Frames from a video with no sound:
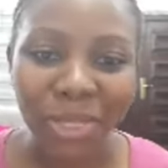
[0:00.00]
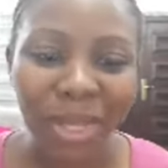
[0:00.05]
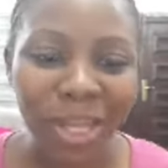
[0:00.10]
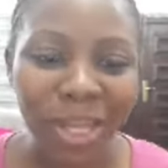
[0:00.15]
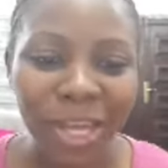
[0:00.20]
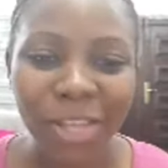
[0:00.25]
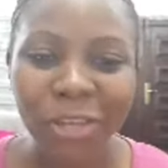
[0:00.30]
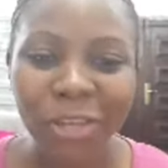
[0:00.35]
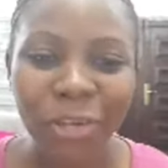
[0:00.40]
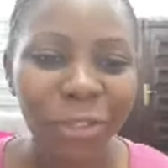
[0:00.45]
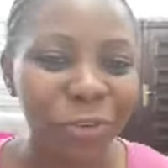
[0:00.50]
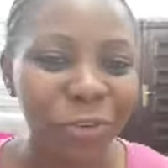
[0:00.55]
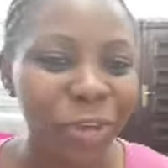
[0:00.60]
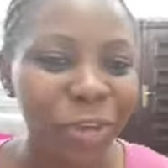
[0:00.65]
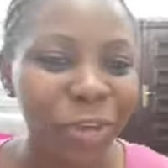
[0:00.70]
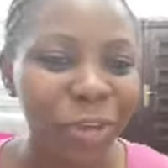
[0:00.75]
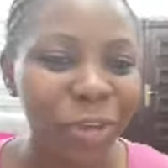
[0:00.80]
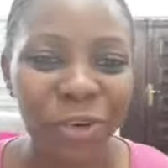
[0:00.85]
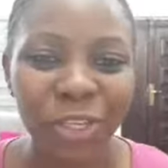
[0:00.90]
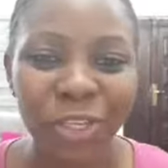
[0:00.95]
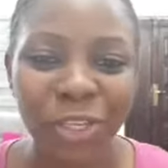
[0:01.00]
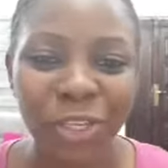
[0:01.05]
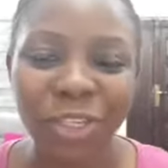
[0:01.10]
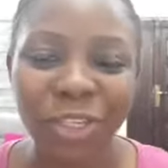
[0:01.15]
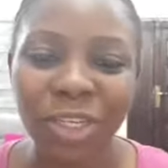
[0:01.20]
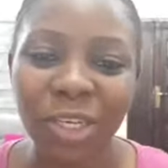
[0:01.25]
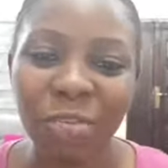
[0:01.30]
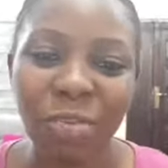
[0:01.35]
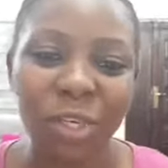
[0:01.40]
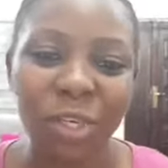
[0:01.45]
Because you have
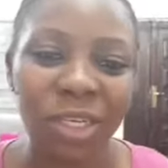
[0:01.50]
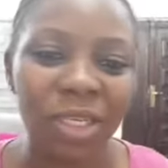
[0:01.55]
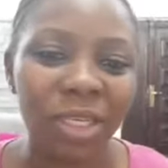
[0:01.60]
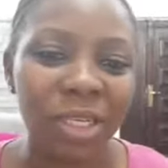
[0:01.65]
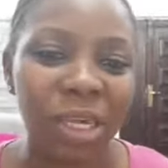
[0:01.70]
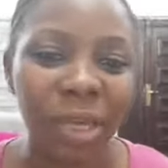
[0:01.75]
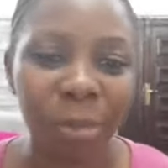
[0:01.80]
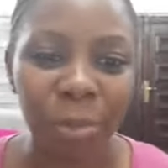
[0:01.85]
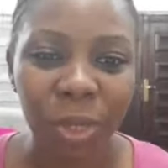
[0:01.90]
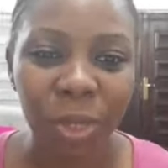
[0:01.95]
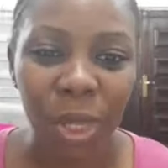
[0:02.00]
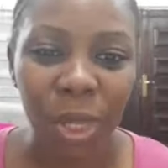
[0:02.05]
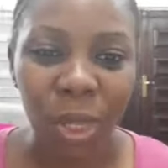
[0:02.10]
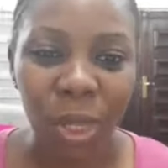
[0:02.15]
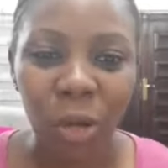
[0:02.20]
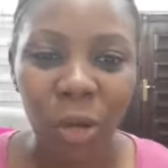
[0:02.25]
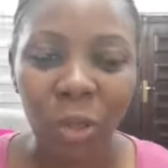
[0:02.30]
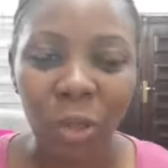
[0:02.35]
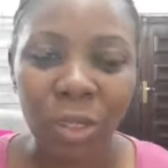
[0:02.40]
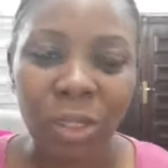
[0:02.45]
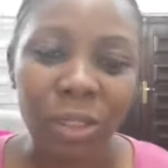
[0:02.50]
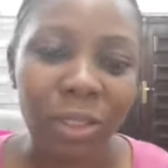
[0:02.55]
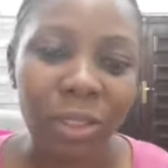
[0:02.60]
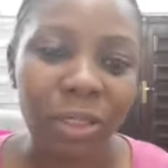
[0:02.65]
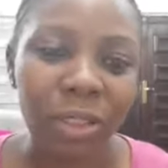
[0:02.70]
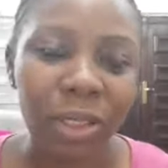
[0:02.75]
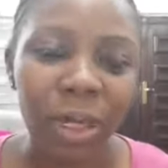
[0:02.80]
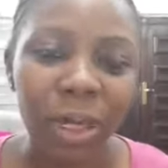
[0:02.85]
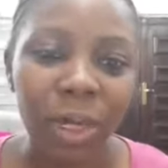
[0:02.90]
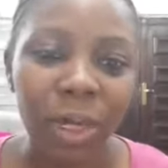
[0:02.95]
questions, send me a DM
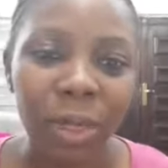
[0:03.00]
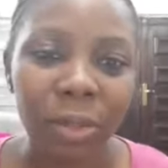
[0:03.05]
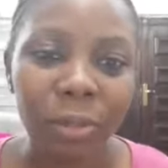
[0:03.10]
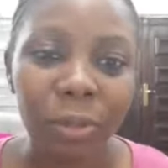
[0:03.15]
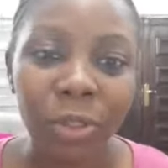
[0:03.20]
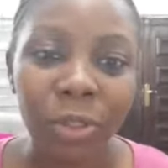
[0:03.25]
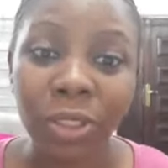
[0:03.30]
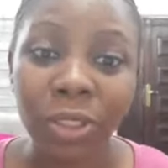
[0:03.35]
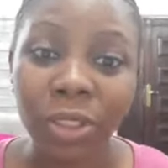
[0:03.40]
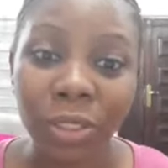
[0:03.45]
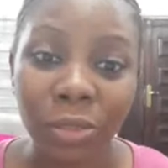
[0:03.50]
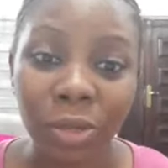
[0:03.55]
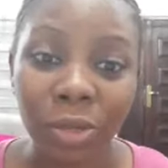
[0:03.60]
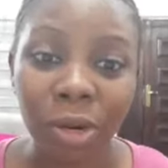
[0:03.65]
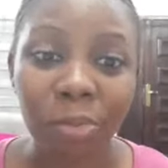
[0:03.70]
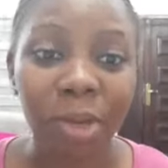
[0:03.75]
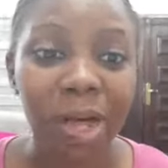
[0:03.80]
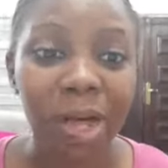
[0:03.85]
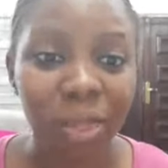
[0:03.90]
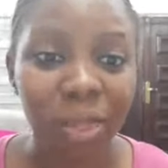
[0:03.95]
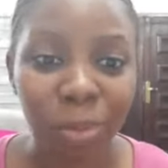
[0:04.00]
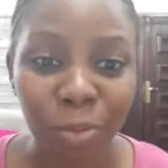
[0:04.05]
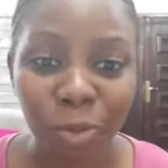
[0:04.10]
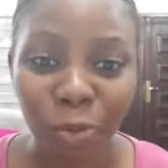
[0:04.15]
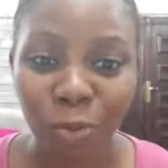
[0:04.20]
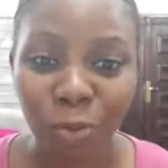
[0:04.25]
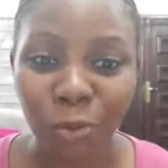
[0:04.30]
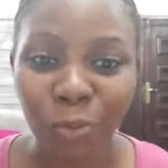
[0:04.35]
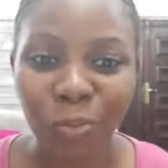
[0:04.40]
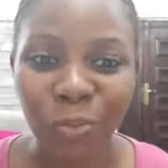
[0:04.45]
on Instagram at the
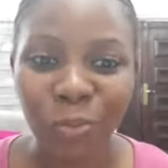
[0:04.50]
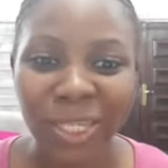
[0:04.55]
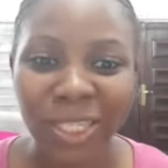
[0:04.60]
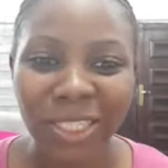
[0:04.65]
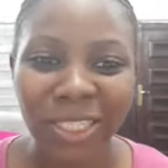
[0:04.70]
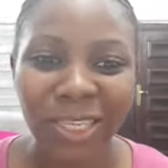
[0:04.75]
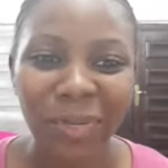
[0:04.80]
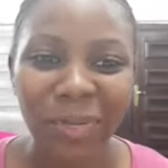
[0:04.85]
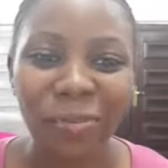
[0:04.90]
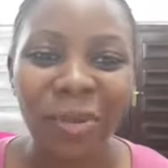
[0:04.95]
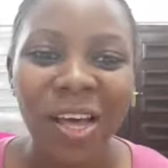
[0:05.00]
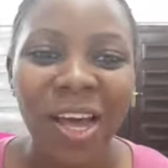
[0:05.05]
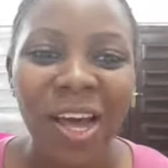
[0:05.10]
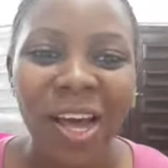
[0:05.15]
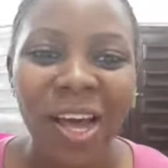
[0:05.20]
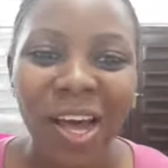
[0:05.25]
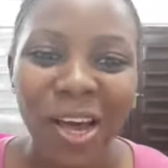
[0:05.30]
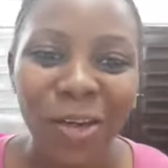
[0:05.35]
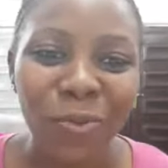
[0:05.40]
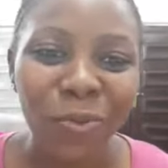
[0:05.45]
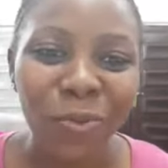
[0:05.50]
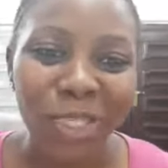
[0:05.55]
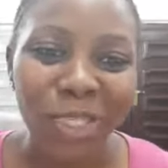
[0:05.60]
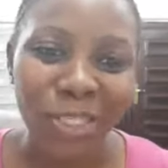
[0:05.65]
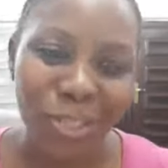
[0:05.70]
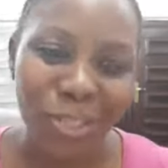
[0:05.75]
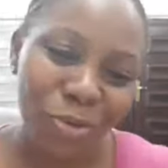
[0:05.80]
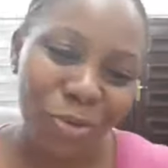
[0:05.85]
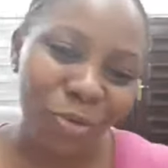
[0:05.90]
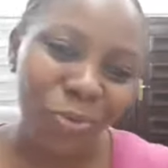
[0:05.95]
Perfume Madam. I would
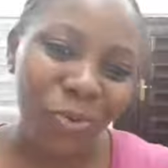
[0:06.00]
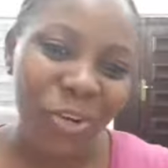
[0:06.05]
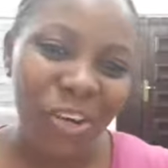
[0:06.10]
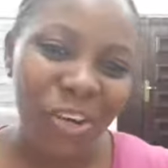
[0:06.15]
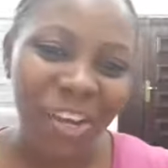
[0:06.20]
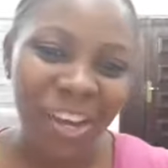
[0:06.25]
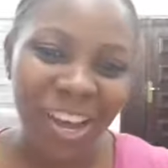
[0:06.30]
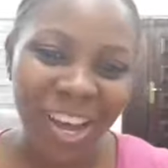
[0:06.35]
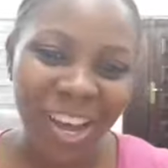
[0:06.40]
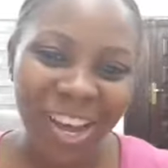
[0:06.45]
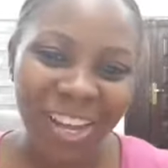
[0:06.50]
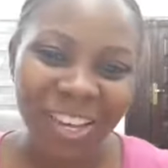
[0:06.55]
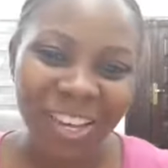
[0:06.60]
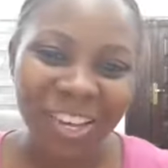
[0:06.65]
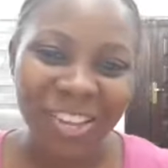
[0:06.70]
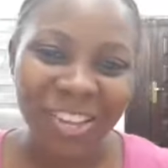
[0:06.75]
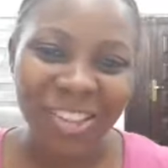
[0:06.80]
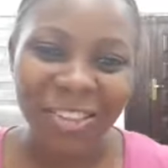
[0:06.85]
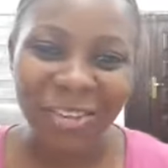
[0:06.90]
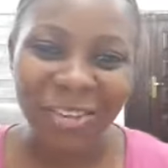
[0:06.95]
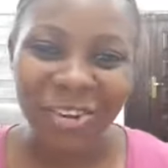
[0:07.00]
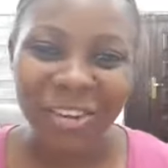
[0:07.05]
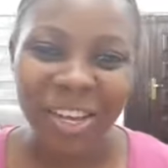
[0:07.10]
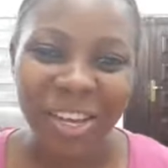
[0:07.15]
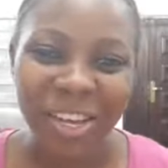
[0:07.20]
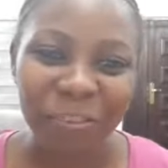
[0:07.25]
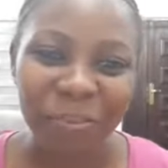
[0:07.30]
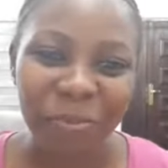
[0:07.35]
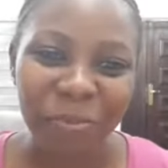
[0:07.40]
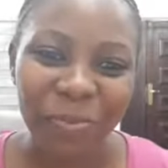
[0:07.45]
see you in another
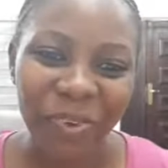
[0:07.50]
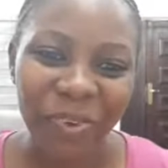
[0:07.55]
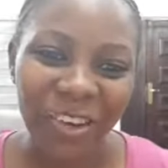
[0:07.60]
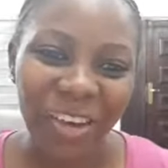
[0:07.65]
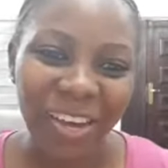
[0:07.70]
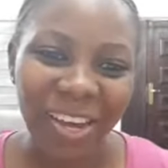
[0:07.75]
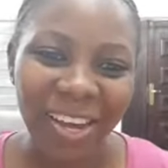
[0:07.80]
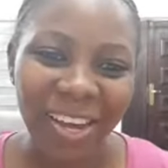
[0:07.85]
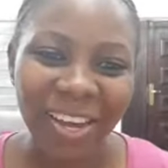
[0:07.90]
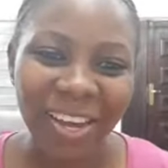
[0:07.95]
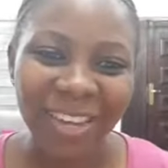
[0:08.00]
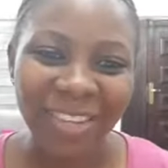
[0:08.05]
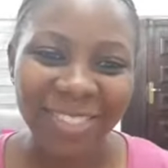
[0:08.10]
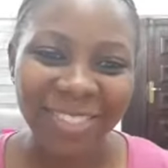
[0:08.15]
live. Bye.